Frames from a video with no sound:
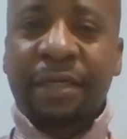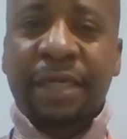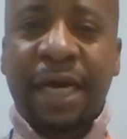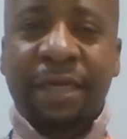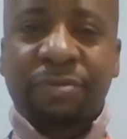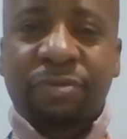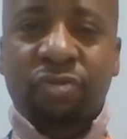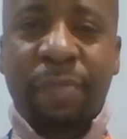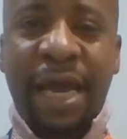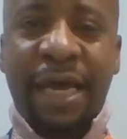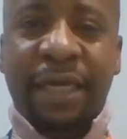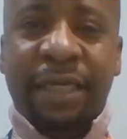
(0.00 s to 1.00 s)
Not
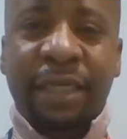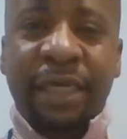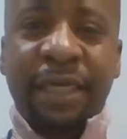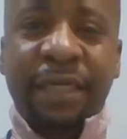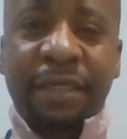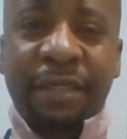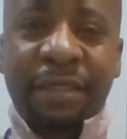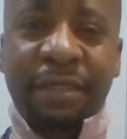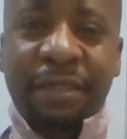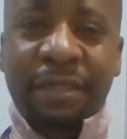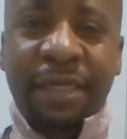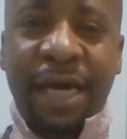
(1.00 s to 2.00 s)
dramatically,
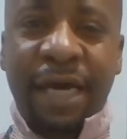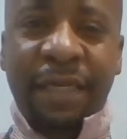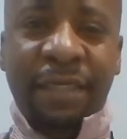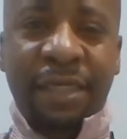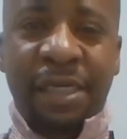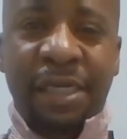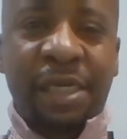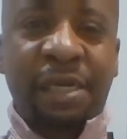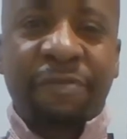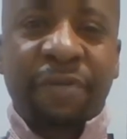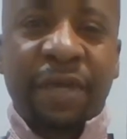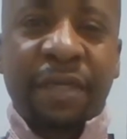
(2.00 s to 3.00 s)
not
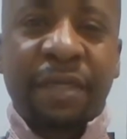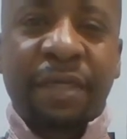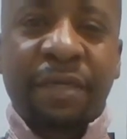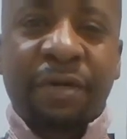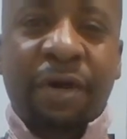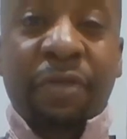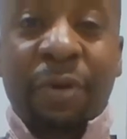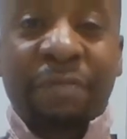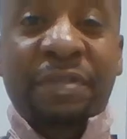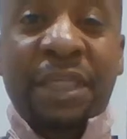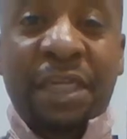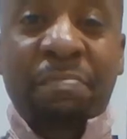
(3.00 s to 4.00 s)
even, although I've
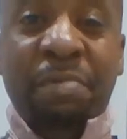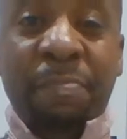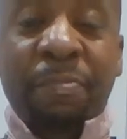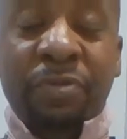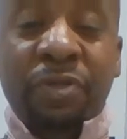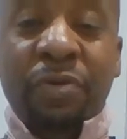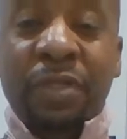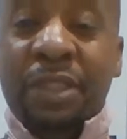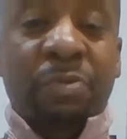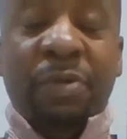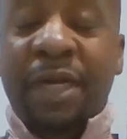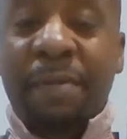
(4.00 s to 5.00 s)
seen people do it
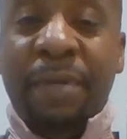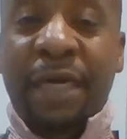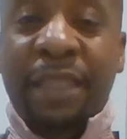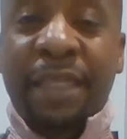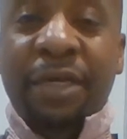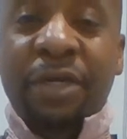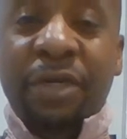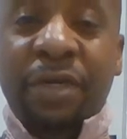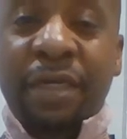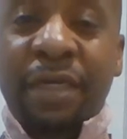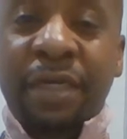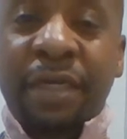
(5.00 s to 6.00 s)
this way. I'm not that
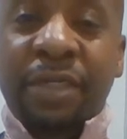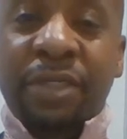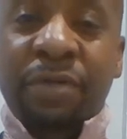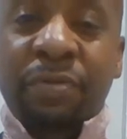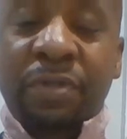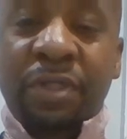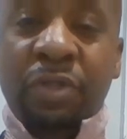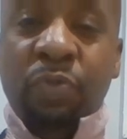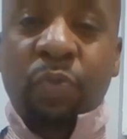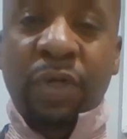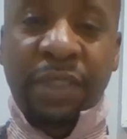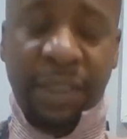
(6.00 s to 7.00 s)
good. So just
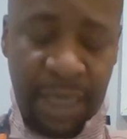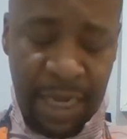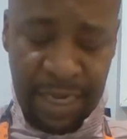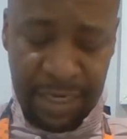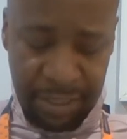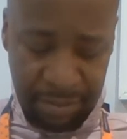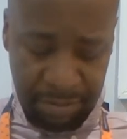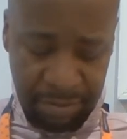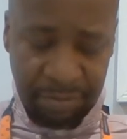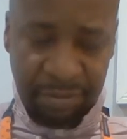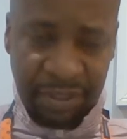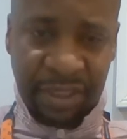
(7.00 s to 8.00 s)
one side
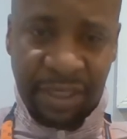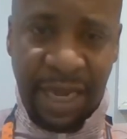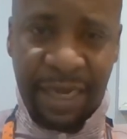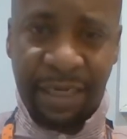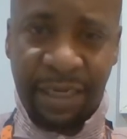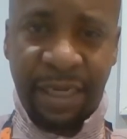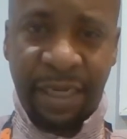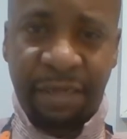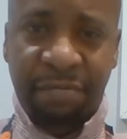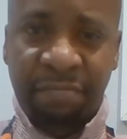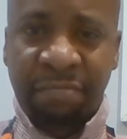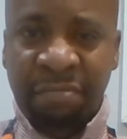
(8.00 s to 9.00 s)

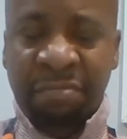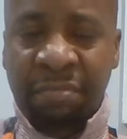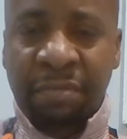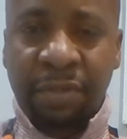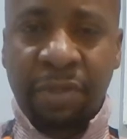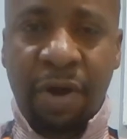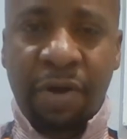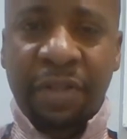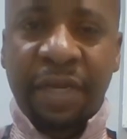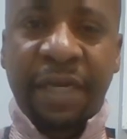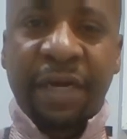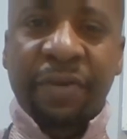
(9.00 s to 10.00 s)
slightly longer
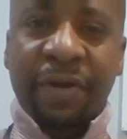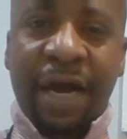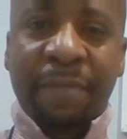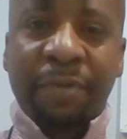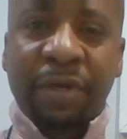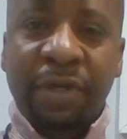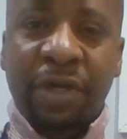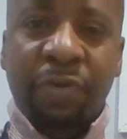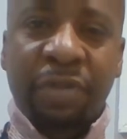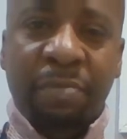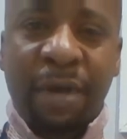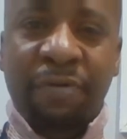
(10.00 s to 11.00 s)
than the other. I'm going to go
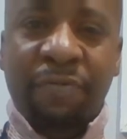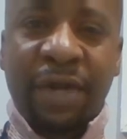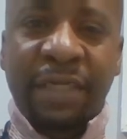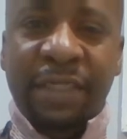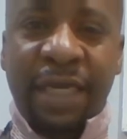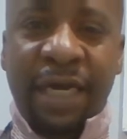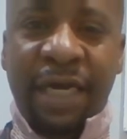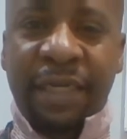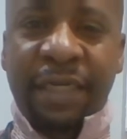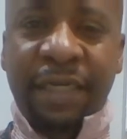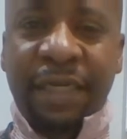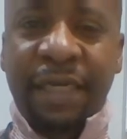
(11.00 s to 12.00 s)
with my right side,
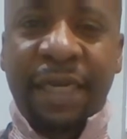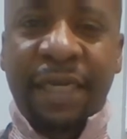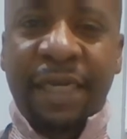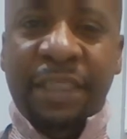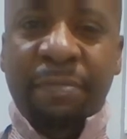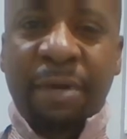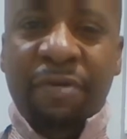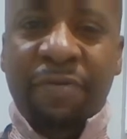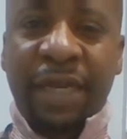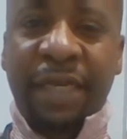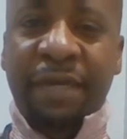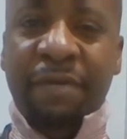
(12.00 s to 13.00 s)
and that's about
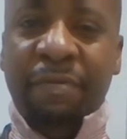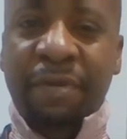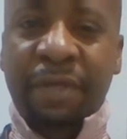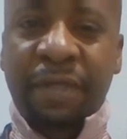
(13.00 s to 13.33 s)
right here.